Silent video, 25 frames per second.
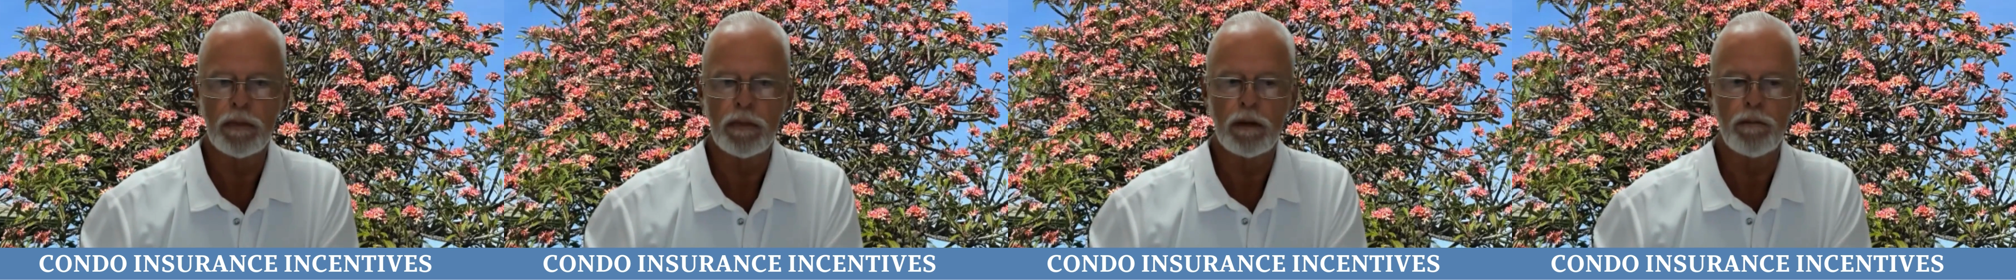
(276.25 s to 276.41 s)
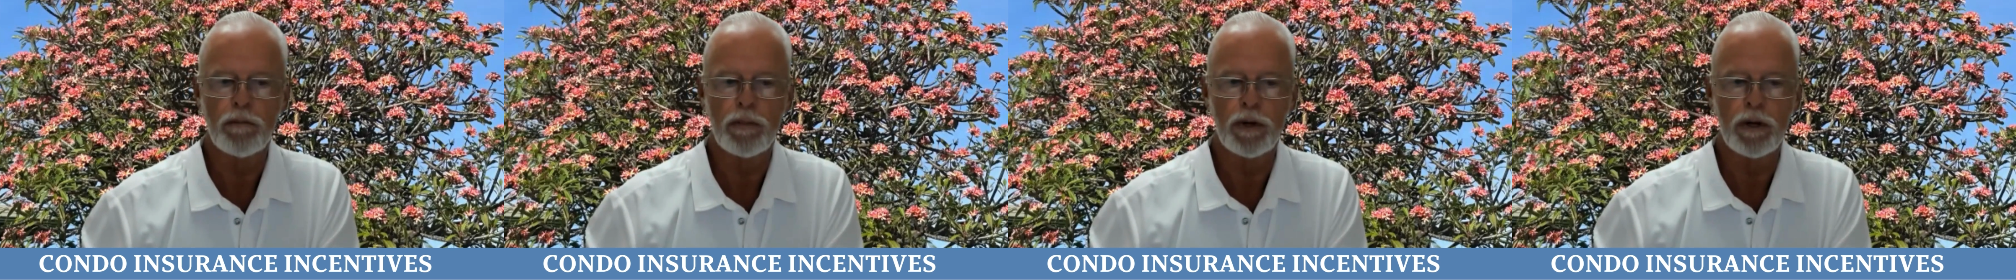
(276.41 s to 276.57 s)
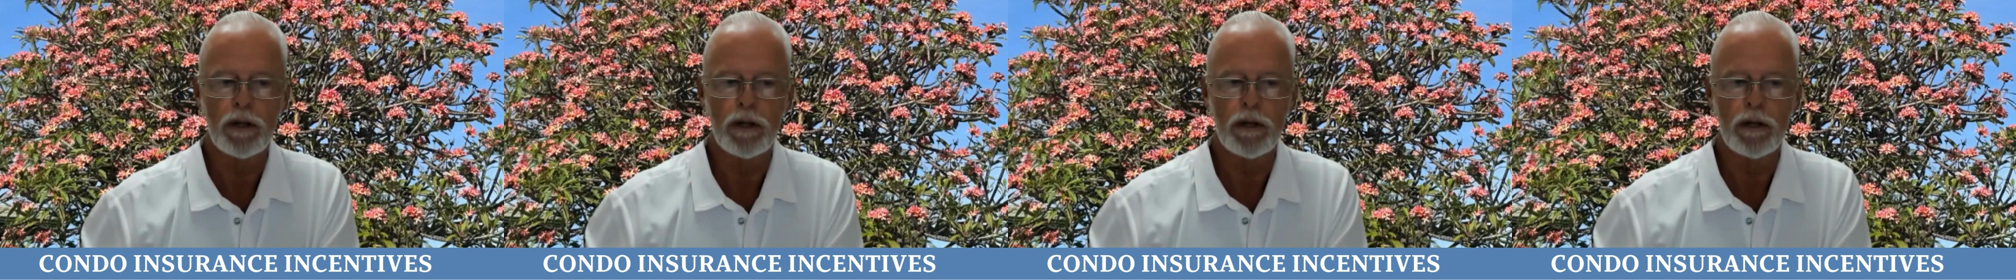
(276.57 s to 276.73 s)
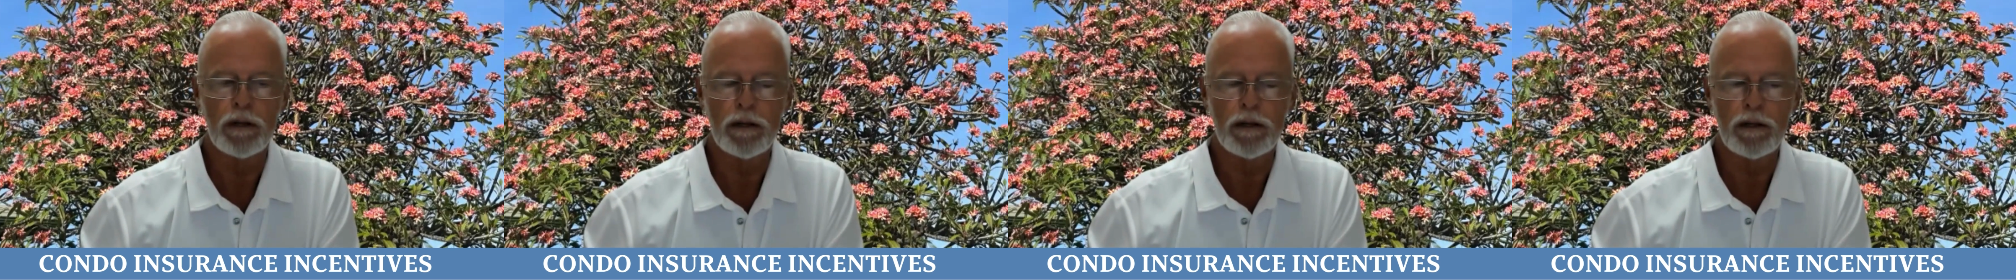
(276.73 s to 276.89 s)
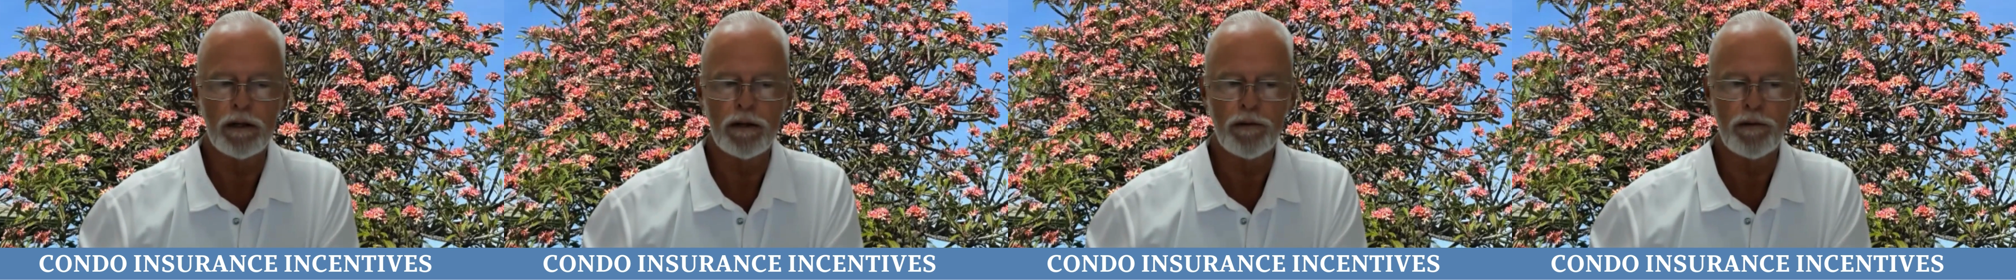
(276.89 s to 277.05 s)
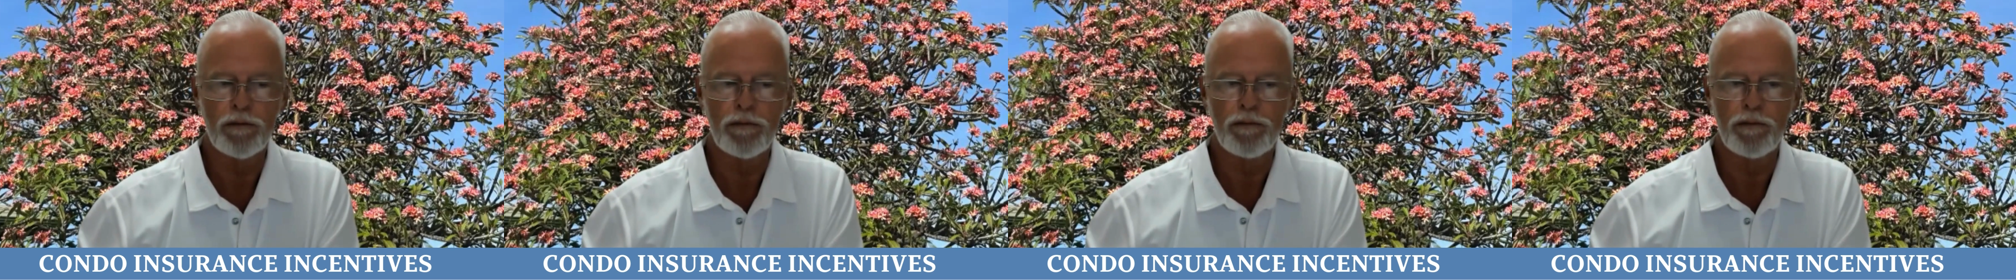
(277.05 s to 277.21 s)
But
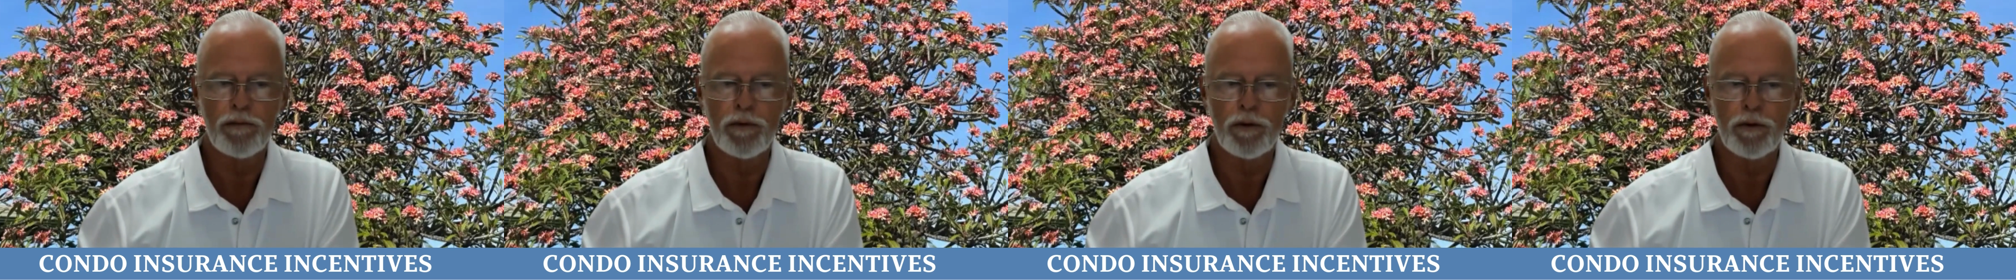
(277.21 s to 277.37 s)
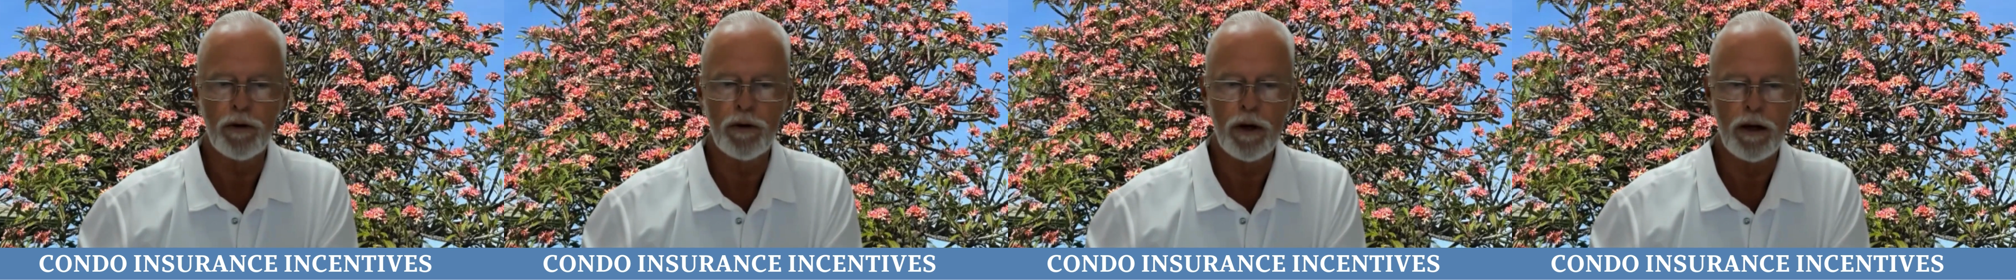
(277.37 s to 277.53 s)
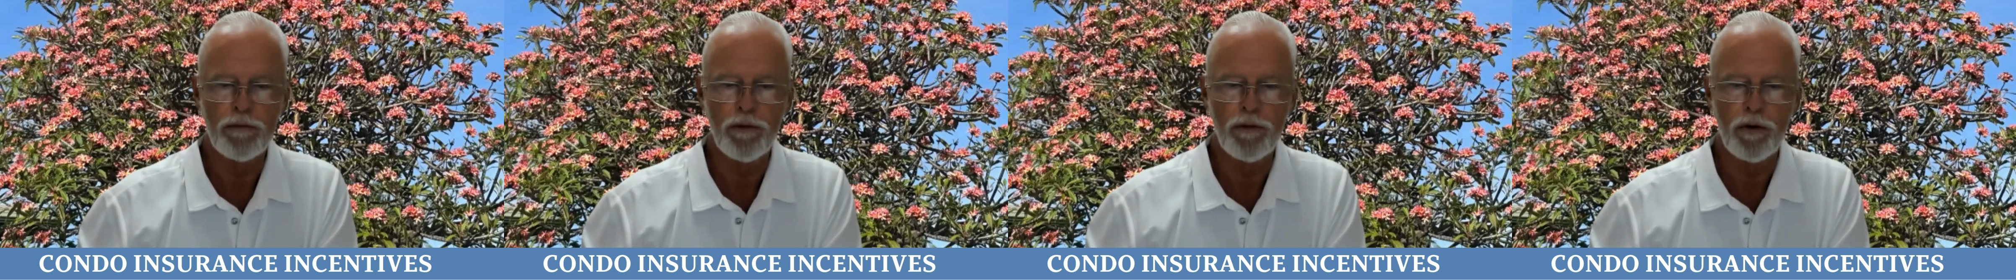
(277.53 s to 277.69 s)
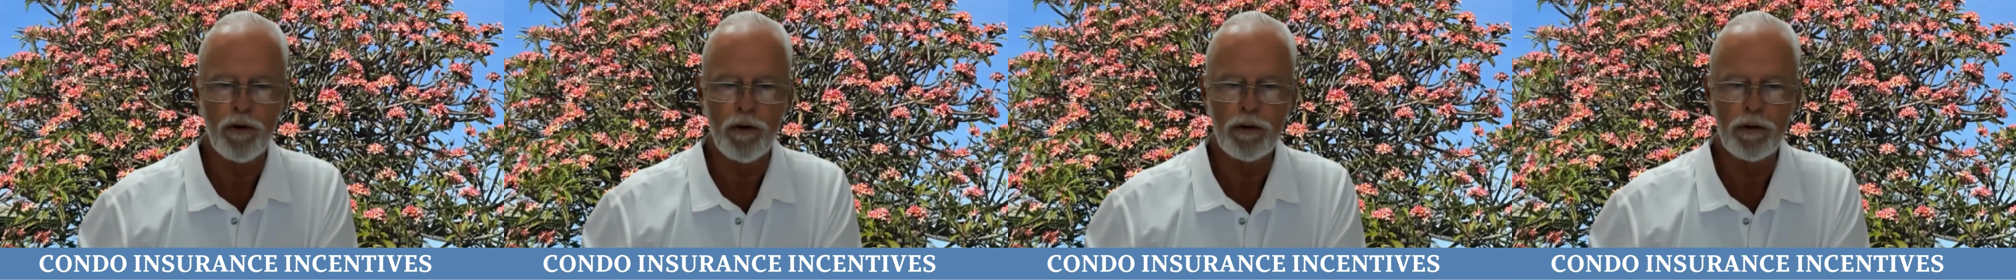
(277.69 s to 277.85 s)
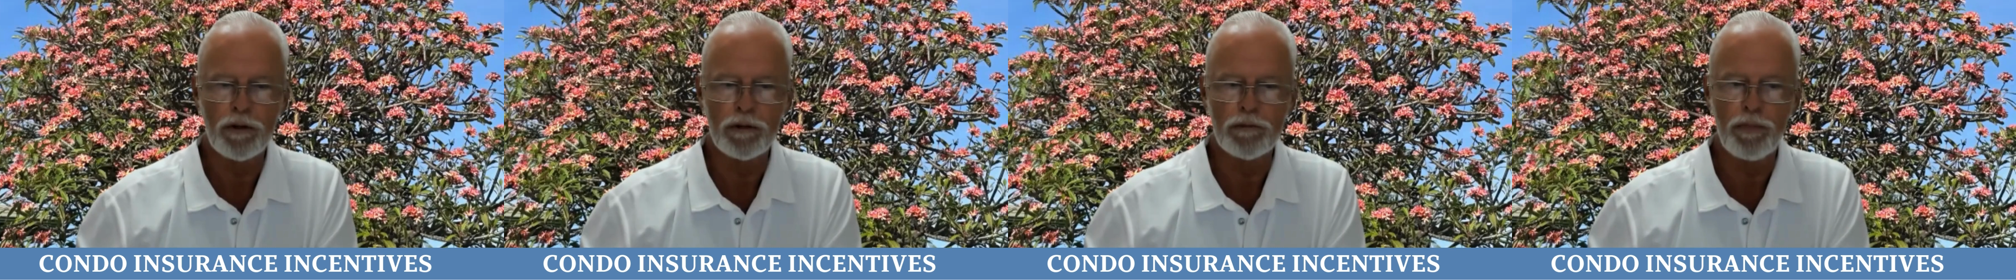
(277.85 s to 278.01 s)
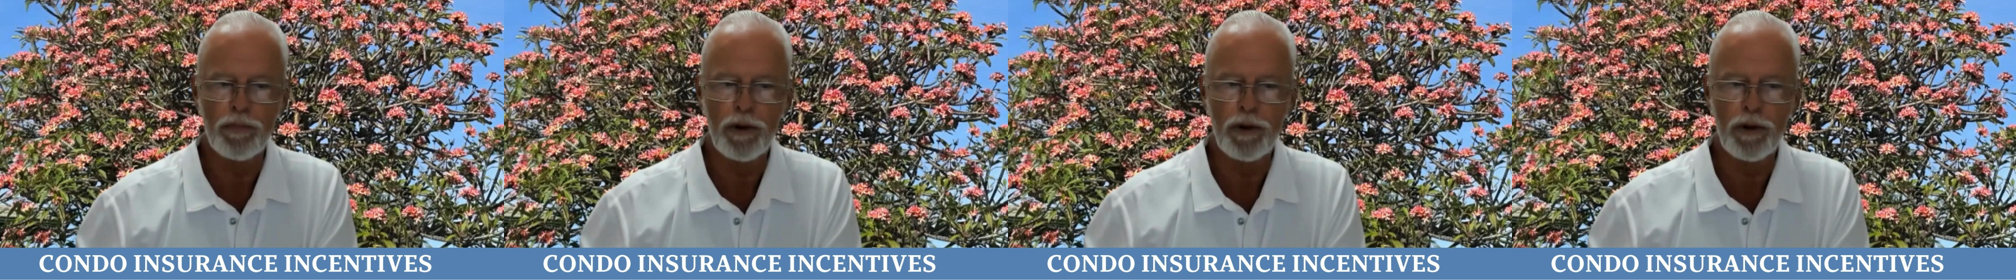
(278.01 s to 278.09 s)
if you have old